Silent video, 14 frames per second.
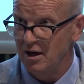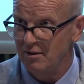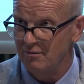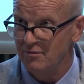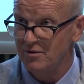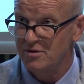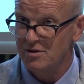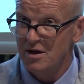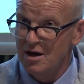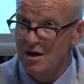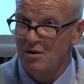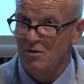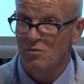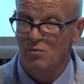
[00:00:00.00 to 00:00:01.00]
And
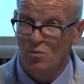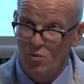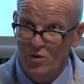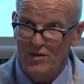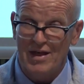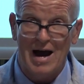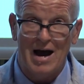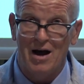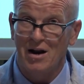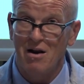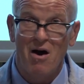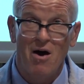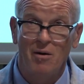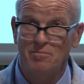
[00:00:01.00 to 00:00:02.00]
that
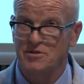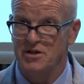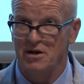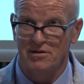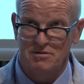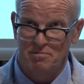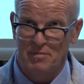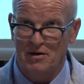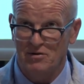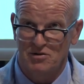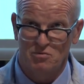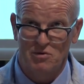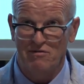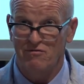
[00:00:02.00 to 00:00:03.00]
alarms us
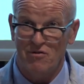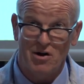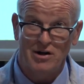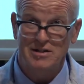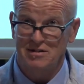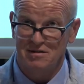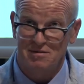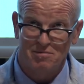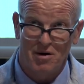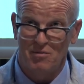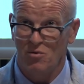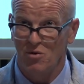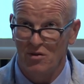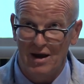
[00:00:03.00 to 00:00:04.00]
because we're frightened
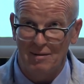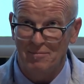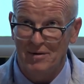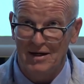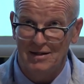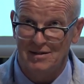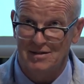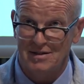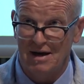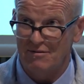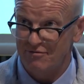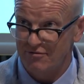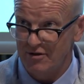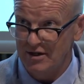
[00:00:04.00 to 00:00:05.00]
by what that means,
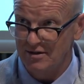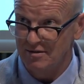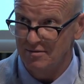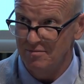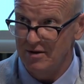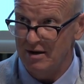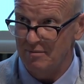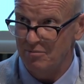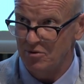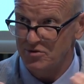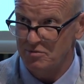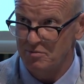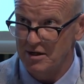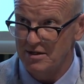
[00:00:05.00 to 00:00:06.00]
that freedom, that
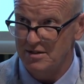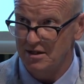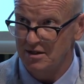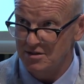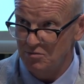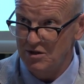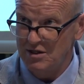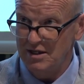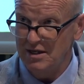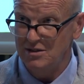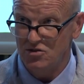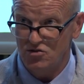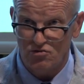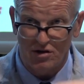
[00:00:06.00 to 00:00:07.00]
possibility, because we
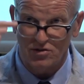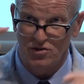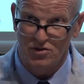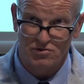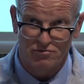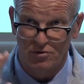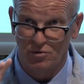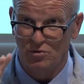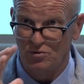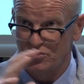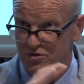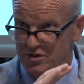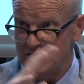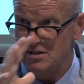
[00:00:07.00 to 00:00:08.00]
need structures,
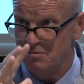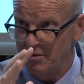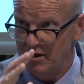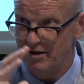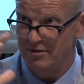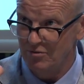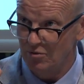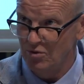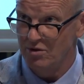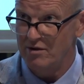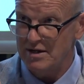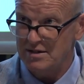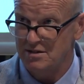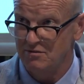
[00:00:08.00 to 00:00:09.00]
rules, discipline, and all
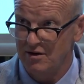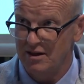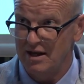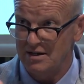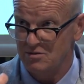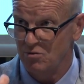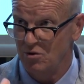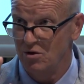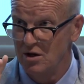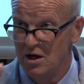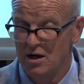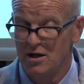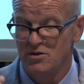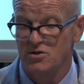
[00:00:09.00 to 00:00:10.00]
the rest of it. That's what
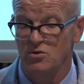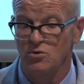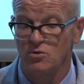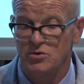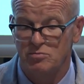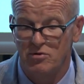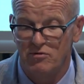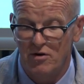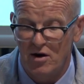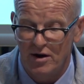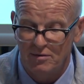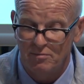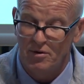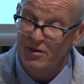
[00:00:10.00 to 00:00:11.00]
schools
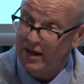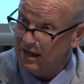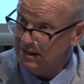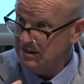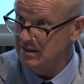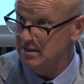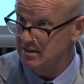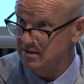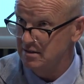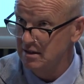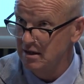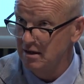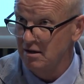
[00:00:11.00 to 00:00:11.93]
provide. But that is,